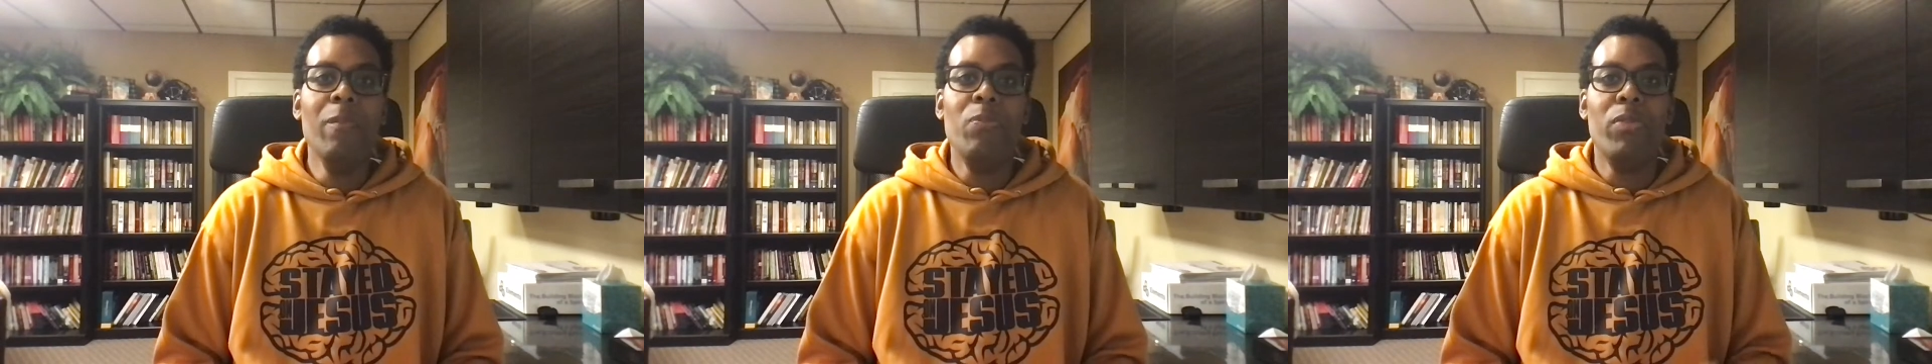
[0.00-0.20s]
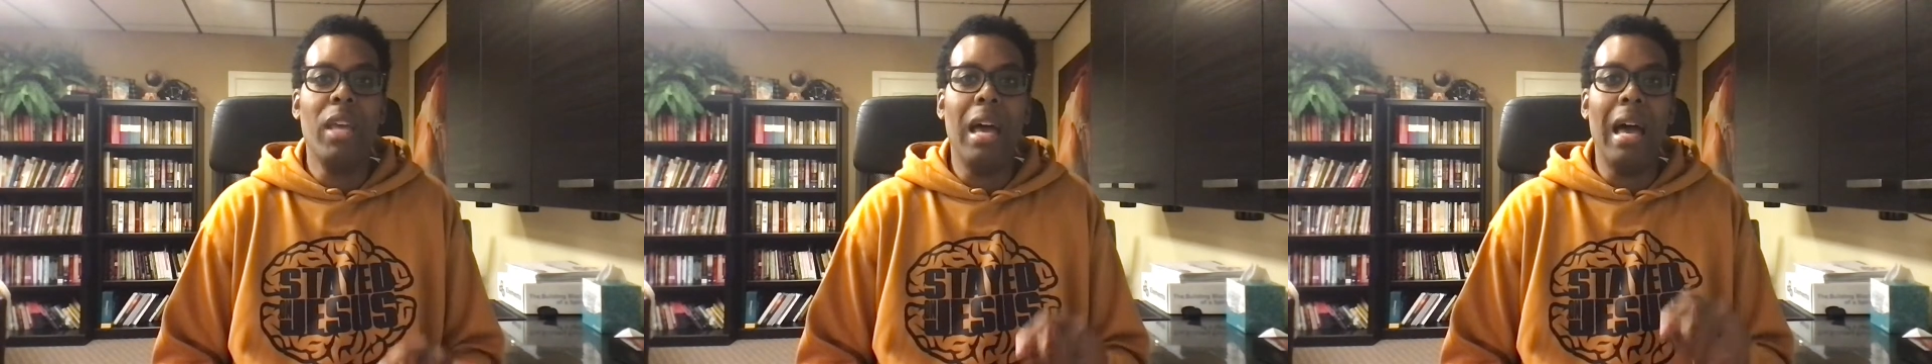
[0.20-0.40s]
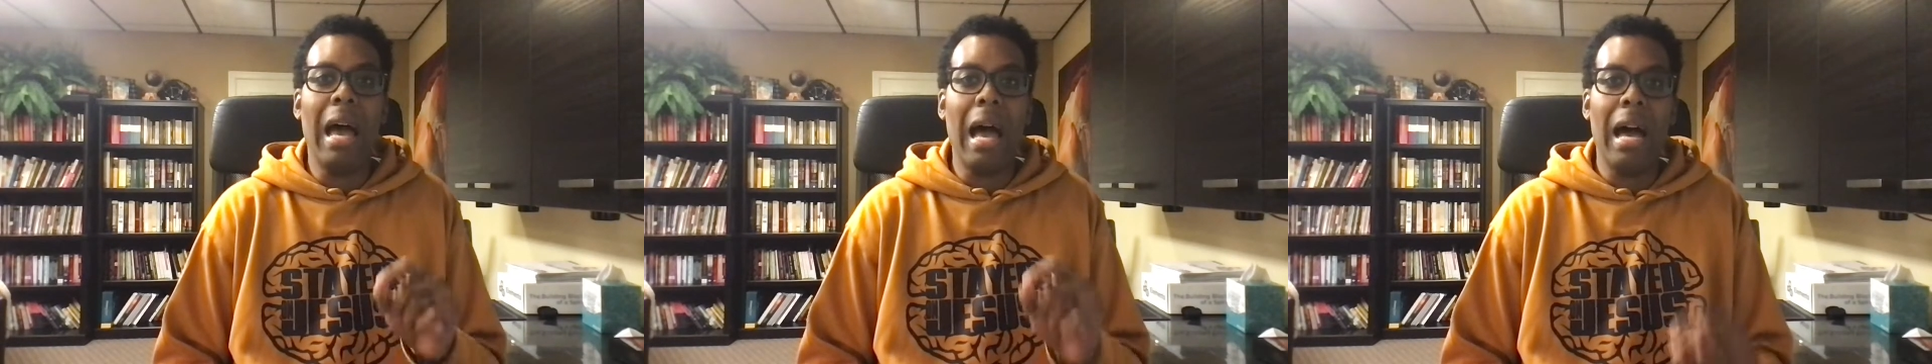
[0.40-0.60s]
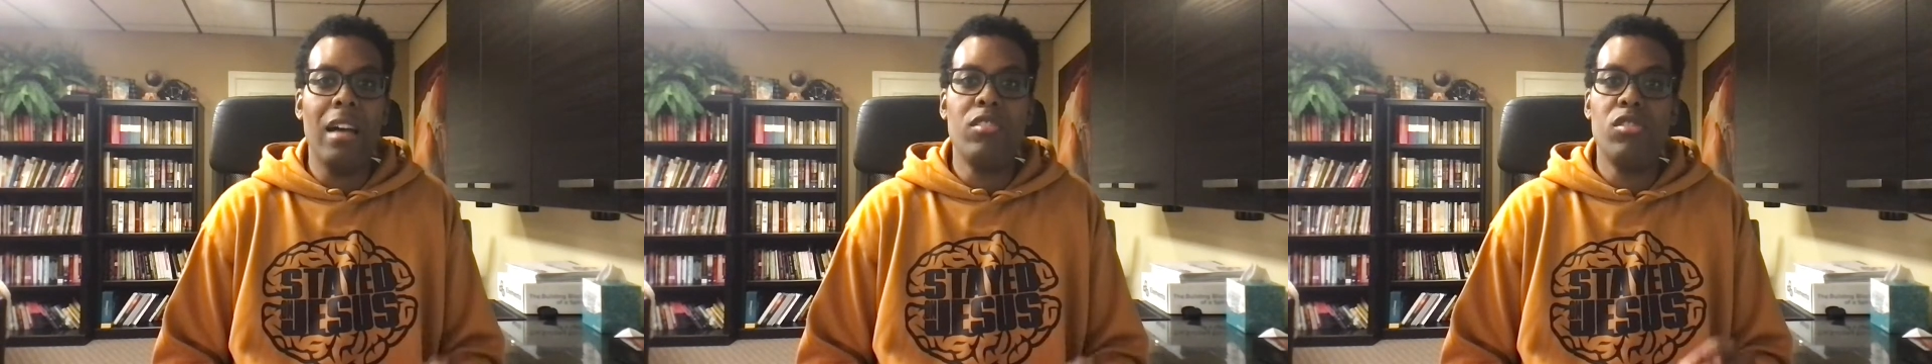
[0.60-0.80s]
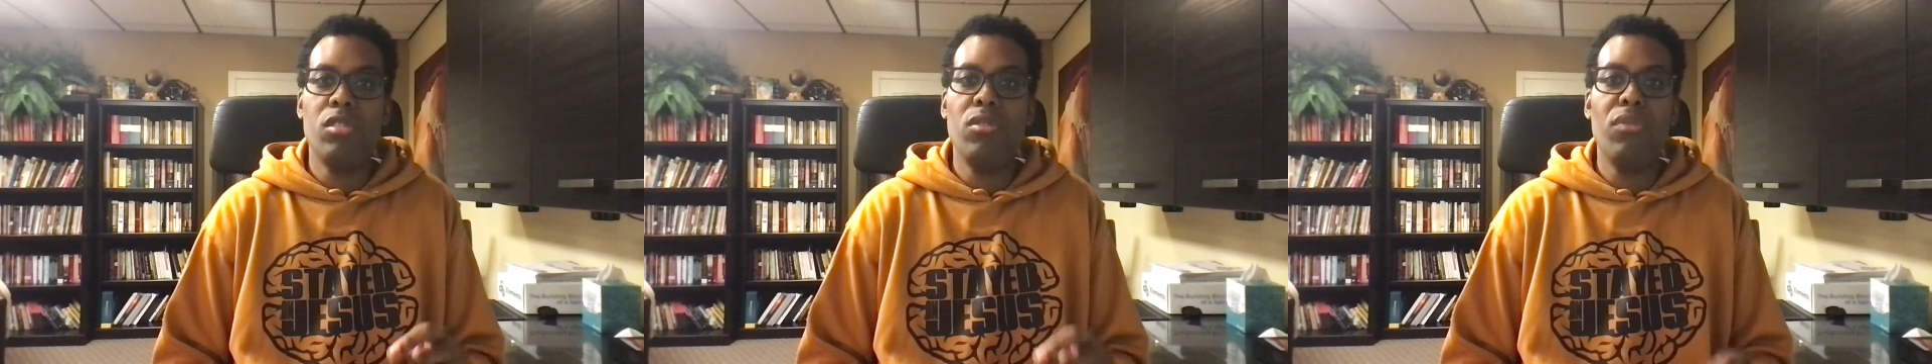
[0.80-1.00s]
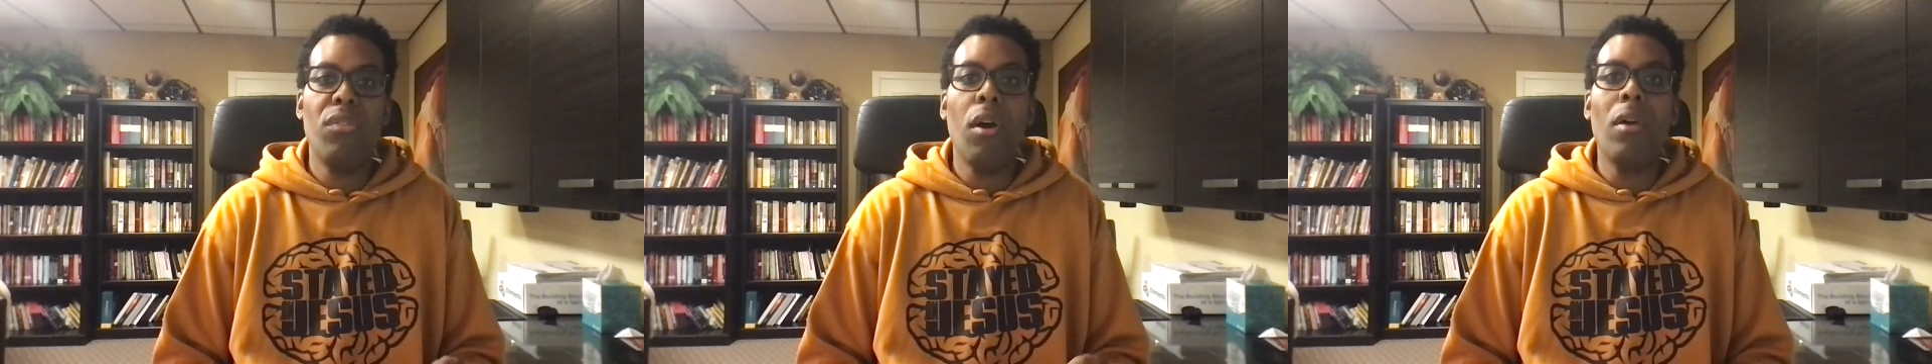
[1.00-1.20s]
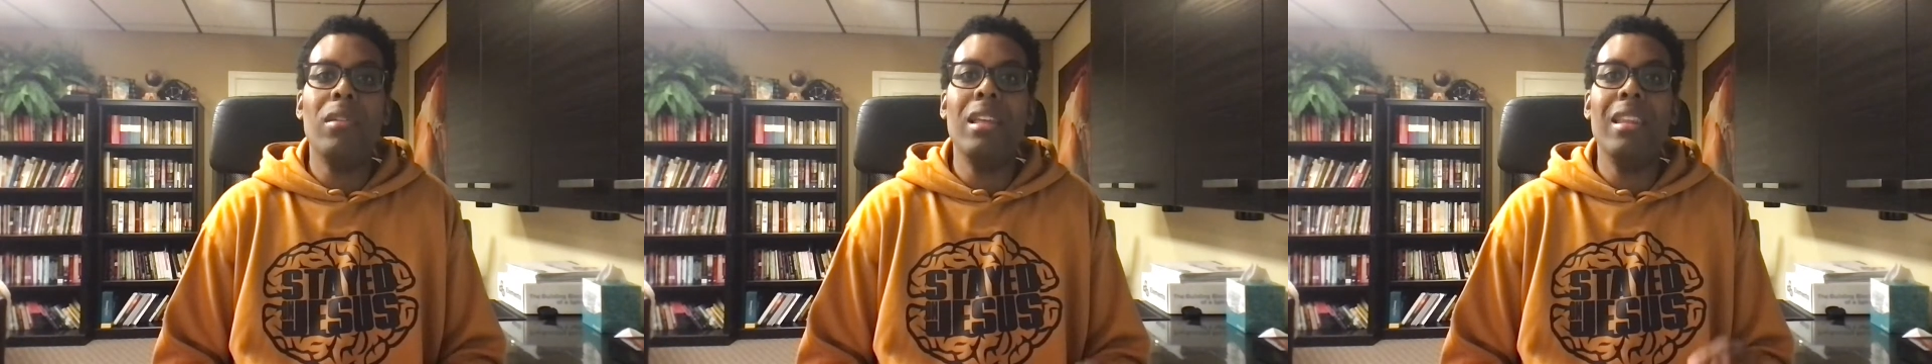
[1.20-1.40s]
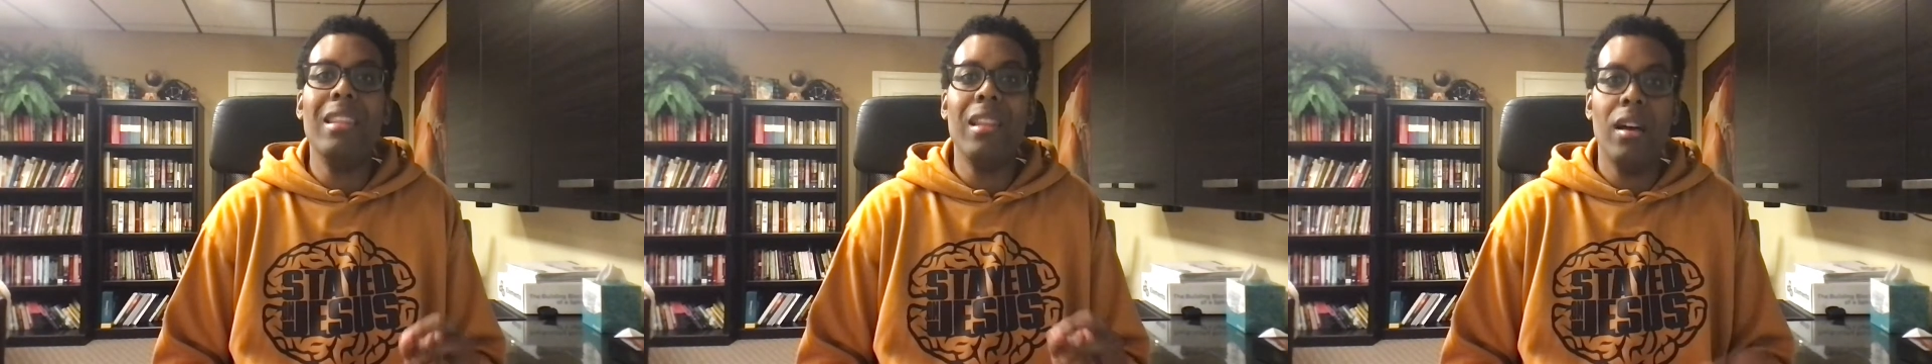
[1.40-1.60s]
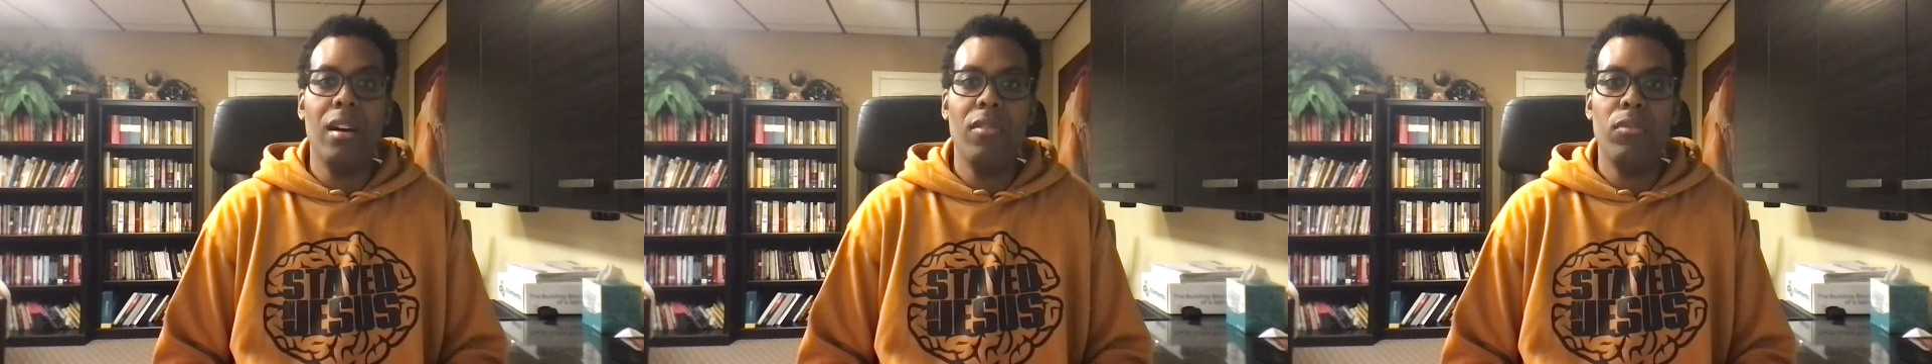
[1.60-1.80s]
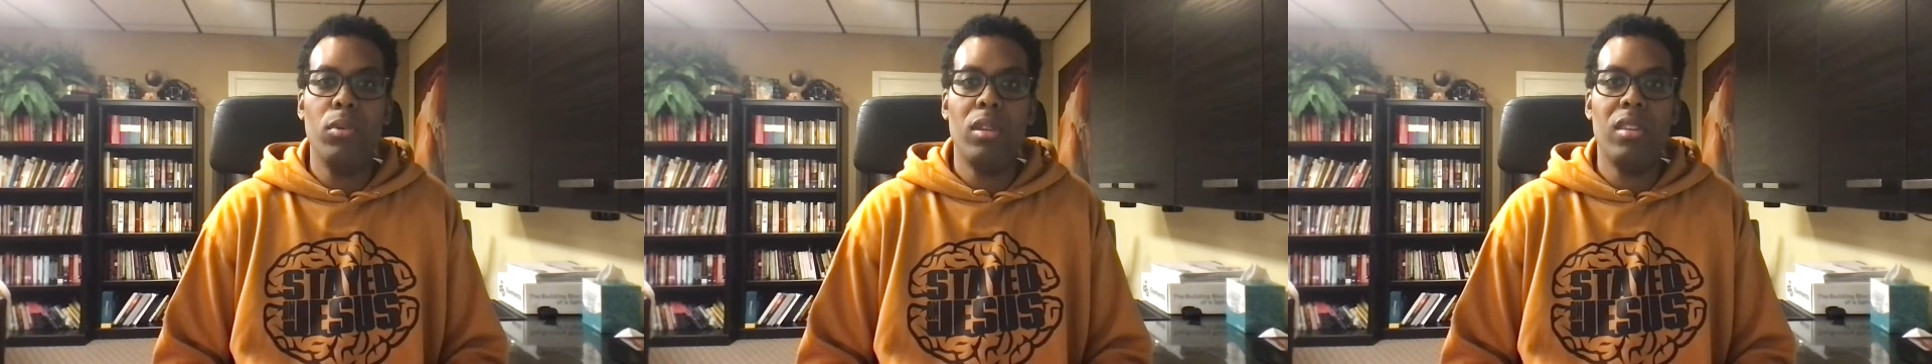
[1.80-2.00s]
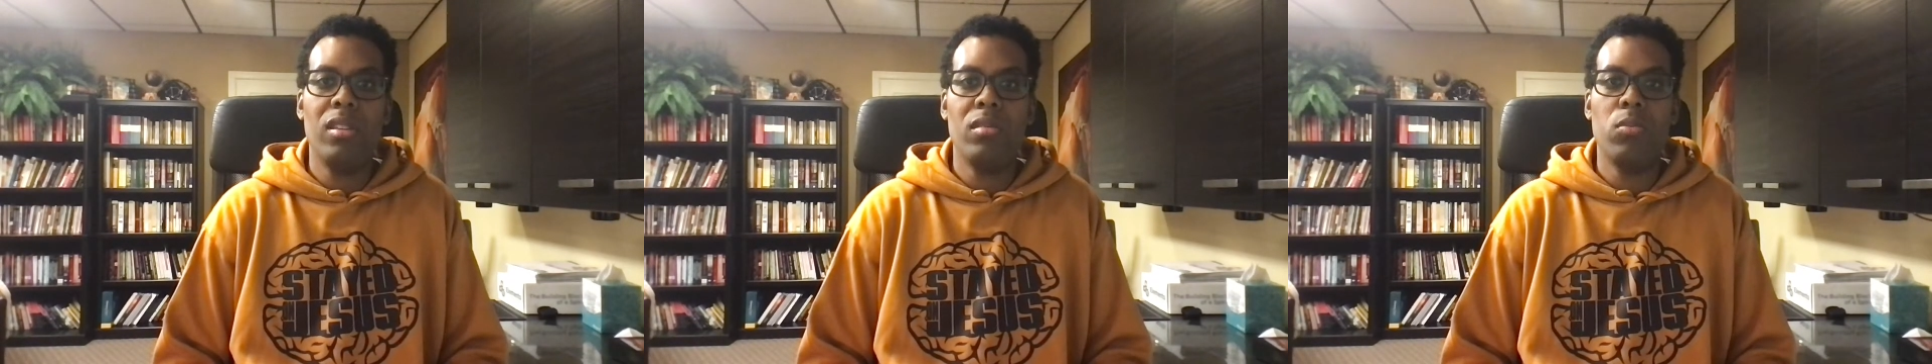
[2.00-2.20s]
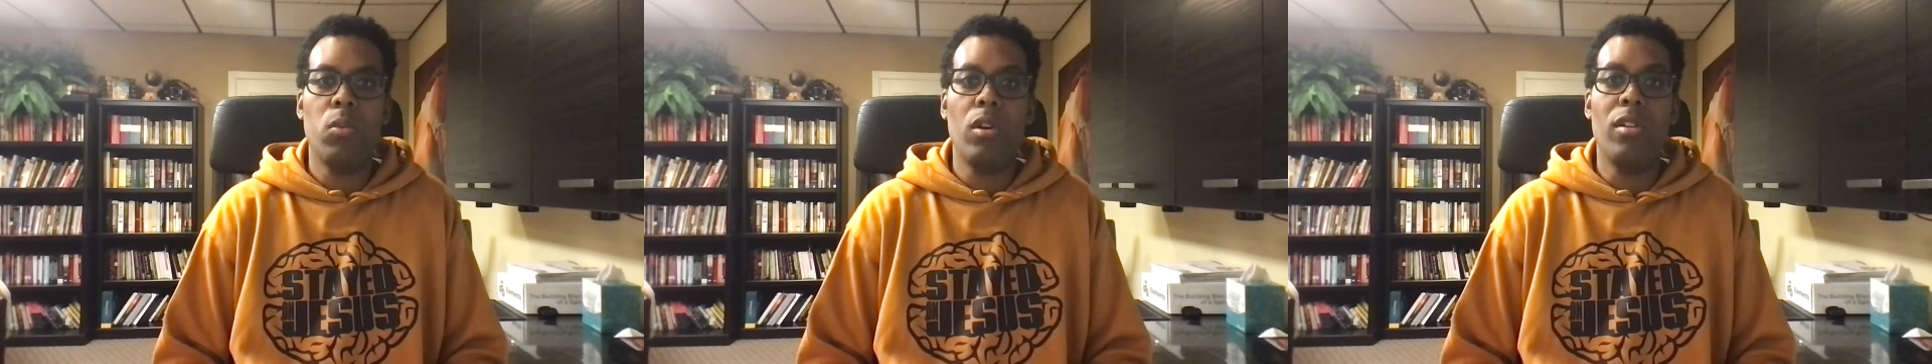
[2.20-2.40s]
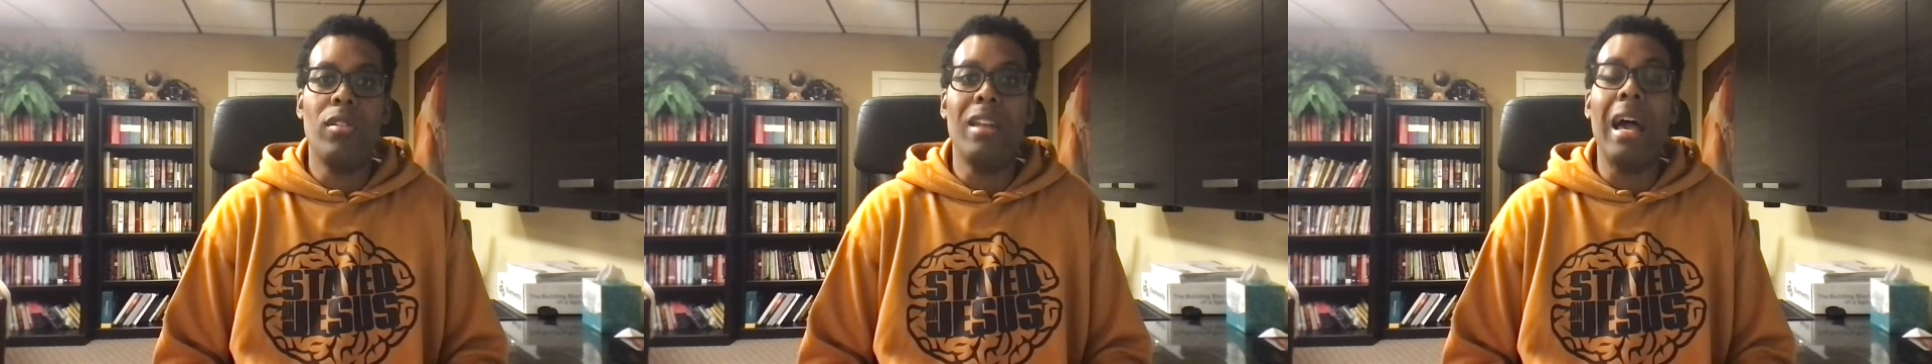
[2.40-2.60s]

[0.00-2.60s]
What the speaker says: that as you fall in love with His Word,